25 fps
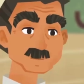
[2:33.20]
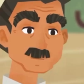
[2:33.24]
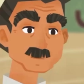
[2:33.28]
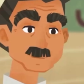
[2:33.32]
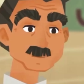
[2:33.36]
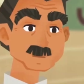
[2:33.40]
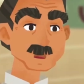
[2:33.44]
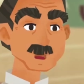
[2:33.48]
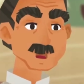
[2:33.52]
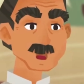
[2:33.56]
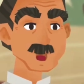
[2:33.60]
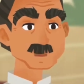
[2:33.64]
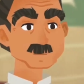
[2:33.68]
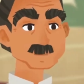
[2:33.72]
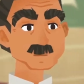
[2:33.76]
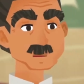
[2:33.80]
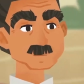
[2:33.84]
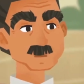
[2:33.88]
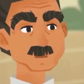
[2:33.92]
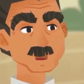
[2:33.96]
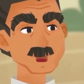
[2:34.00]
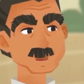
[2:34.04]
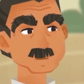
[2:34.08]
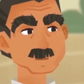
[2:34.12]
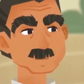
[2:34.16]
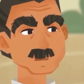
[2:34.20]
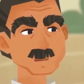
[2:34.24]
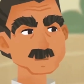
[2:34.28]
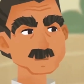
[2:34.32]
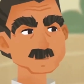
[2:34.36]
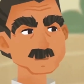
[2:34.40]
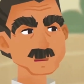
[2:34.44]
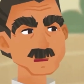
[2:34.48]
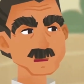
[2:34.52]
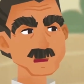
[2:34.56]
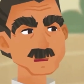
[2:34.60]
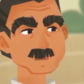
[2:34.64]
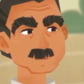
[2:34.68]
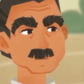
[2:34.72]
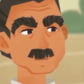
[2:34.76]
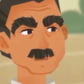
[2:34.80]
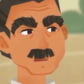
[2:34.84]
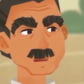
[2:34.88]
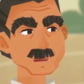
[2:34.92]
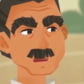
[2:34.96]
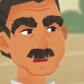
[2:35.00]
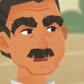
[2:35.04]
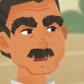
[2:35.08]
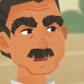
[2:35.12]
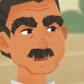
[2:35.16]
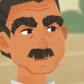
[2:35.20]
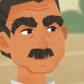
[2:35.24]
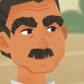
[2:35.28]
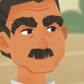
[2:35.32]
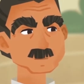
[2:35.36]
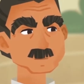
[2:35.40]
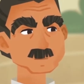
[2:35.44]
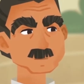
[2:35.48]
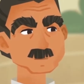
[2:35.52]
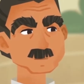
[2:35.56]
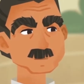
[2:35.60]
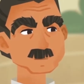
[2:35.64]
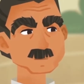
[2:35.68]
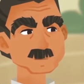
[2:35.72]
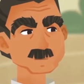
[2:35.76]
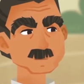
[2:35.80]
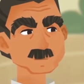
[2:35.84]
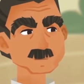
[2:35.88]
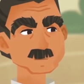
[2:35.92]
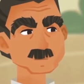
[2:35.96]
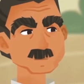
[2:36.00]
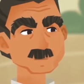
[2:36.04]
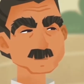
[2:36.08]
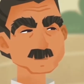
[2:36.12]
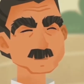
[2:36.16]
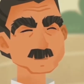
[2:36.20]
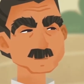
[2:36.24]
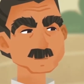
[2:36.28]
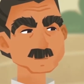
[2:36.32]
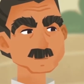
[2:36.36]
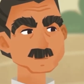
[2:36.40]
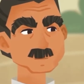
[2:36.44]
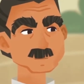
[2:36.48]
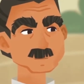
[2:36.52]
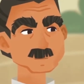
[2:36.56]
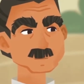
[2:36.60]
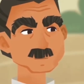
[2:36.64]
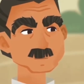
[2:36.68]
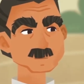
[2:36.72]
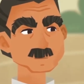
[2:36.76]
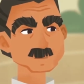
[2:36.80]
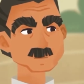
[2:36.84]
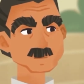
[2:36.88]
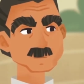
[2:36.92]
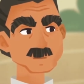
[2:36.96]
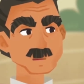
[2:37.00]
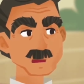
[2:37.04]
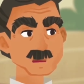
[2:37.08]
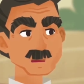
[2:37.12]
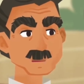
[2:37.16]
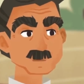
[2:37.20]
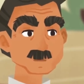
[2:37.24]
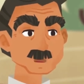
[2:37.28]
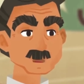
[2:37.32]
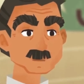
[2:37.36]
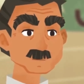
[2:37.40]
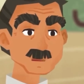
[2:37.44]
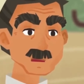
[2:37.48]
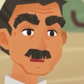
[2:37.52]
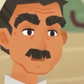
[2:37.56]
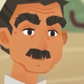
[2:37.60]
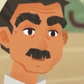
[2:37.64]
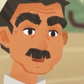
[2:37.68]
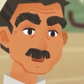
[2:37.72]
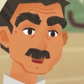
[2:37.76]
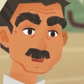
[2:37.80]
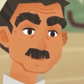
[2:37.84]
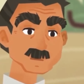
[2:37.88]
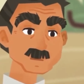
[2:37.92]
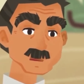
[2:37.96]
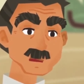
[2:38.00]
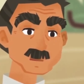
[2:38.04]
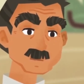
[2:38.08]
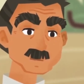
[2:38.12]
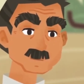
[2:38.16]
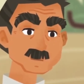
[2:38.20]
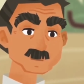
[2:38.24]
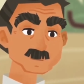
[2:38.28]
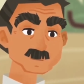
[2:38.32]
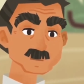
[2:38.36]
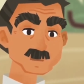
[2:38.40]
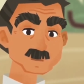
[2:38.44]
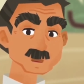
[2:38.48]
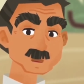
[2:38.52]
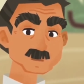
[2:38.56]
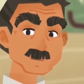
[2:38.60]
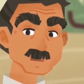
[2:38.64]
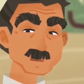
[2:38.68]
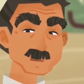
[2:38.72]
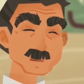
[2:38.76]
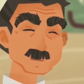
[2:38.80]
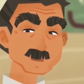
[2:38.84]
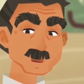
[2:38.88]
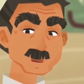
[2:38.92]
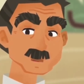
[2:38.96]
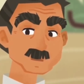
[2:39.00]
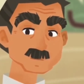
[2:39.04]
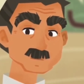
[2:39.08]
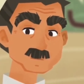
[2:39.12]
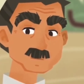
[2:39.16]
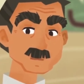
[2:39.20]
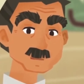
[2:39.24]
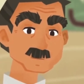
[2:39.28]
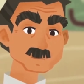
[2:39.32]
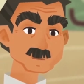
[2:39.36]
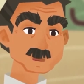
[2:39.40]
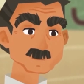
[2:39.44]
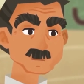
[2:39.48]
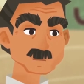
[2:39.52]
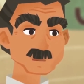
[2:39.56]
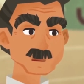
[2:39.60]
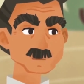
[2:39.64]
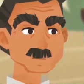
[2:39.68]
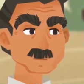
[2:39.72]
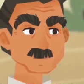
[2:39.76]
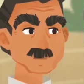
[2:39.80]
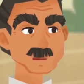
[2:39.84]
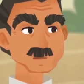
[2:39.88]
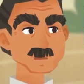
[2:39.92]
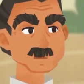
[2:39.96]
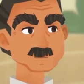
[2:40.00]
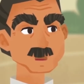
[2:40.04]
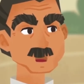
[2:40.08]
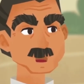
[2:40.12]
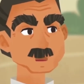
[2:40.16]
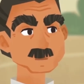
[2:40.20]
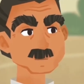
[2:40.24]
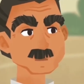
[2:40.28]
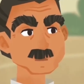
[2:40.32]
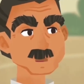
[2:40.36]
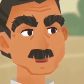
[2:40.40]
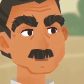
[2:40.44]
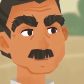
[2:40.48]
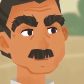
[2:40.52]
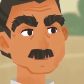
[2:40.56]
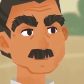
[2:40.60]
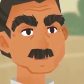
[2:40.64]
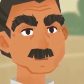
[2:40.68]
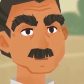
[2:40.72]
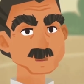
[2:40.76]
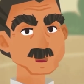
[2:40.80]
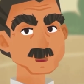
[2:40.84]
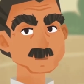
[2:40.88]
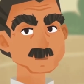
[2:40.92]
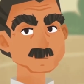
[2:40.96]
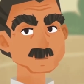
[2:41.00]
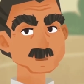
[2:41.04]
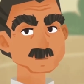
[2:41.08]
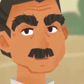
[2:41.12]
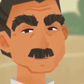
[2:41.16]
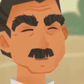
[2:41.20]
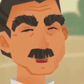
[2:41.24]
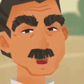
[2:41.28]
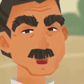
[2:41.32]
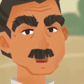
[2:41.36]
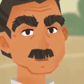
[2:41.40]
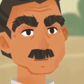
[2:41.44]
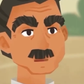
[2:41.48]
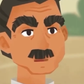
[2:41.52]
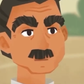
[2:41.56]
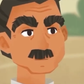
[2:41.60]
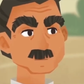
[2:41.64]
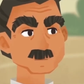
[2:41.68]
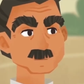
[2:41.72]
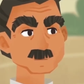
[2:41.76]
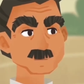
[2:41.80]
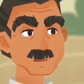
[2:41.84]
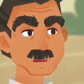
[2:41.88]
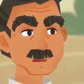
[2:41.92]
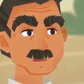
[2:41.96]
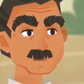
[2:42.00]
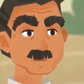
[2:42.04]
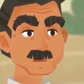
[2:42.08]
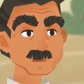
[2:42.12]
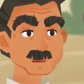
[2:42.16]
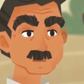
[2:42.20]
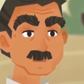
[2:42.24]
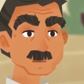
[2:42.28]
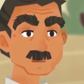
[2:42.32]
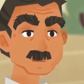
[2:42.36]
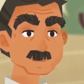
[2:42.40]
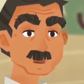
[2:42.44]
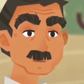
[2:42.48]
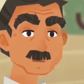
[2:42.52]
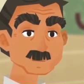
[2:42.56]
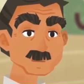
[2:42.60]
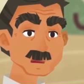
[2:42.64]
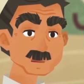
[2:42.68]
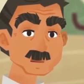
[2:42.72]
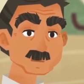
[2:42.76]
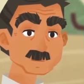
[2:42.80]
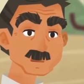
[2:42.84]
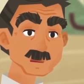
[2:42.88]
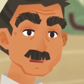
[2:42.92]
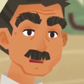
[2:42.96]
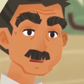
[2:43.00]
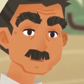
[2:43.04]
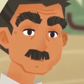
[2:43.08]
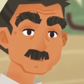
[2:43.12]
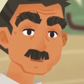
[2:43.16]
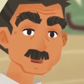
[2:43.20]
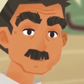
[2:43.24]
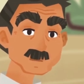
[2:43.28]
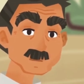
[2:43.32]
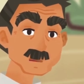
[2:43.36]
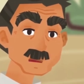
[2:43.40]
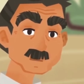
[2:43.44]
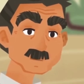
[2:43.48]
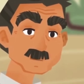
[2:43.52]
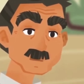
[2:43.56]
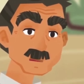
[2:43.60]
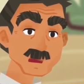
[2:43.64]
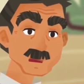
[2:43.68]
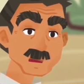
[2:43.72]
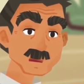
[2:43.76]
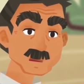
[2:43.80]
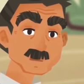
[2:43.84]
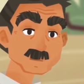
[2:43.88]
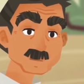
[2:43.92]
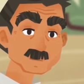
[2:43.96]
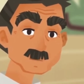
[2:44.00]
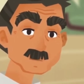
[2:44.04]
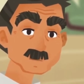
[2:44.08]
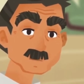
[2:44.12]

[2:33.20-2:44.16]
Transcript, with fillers: You are not a kind man, said the farmer. I will take your friend to the hospital and I will give your horse food and water and take it to my farm to get well.